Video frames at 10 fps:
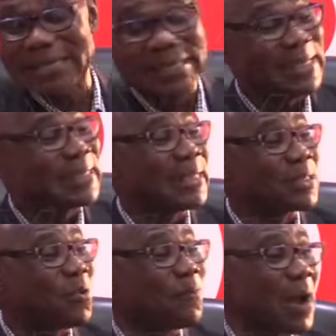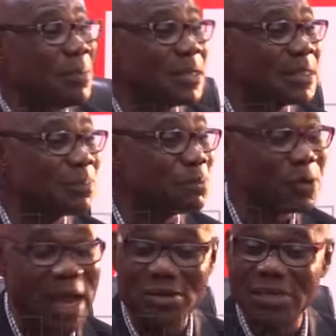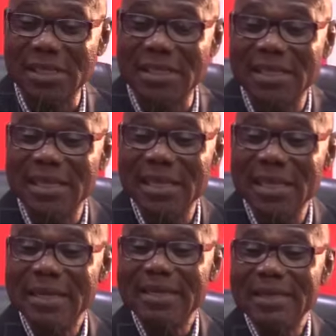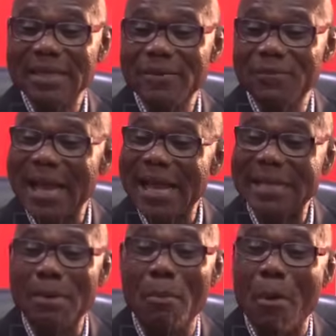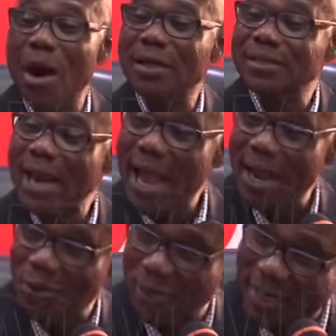Since he's confirmed it, pronounced it, even had a mock trial of an